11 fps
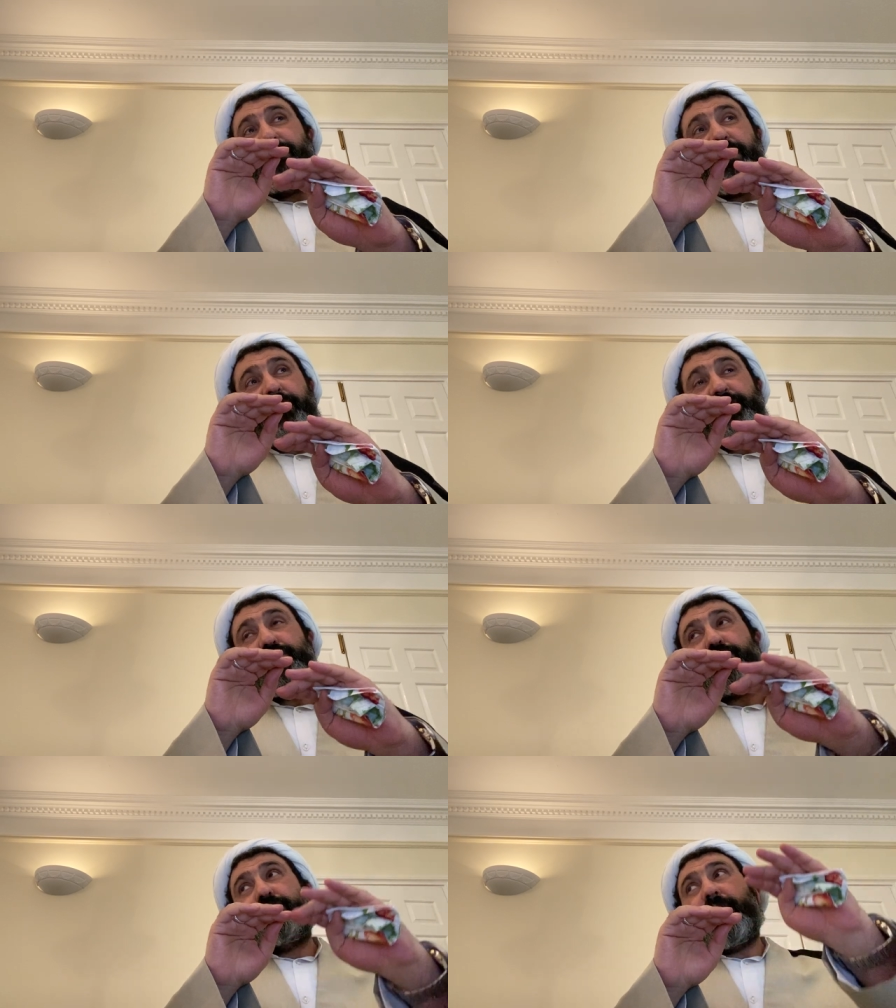fear is
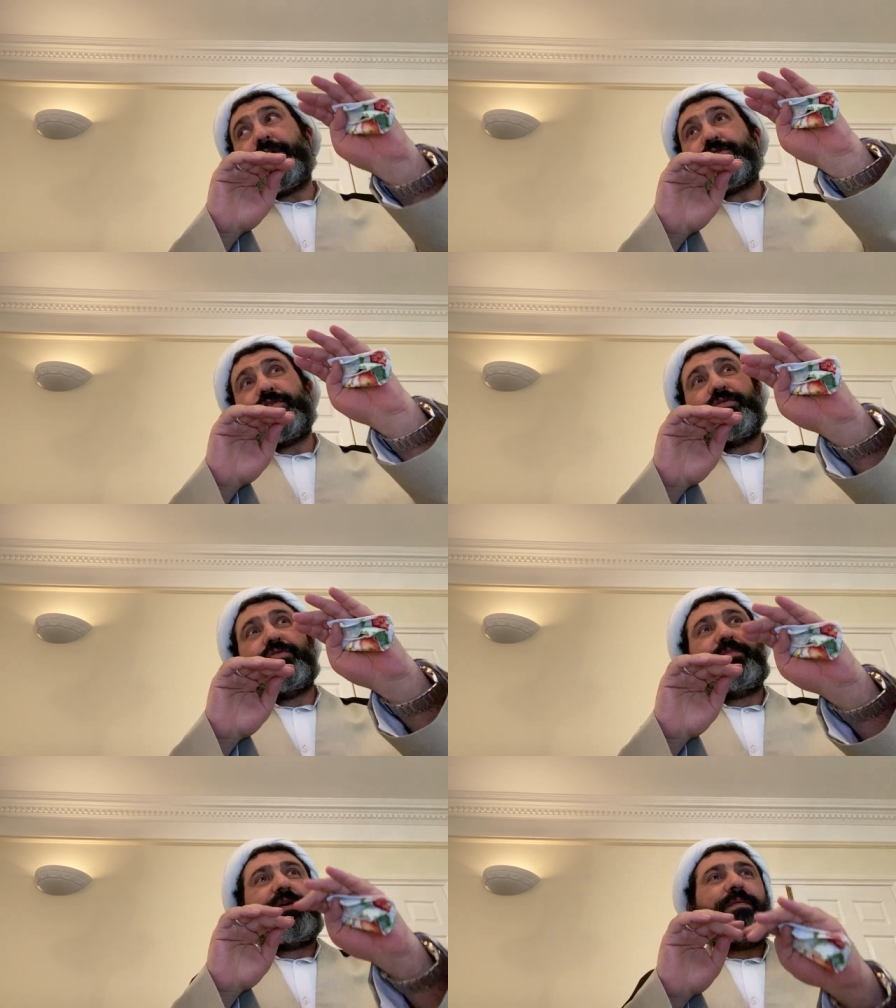too much,
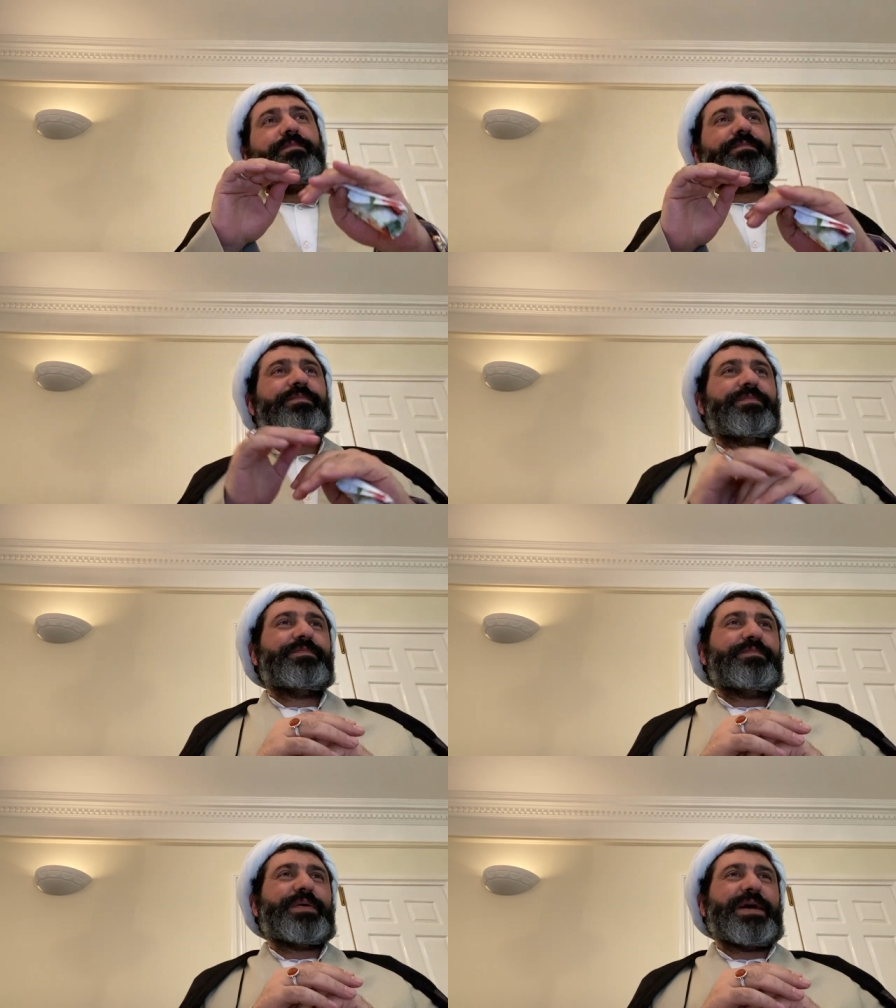you become
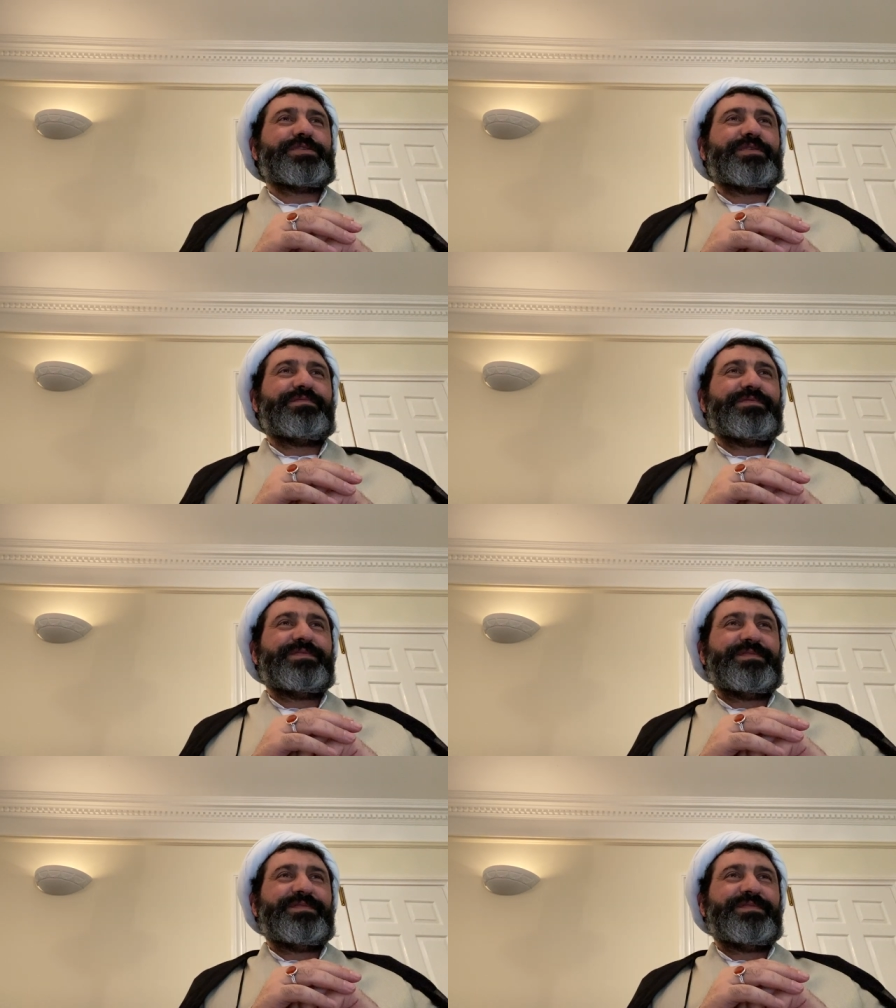passive.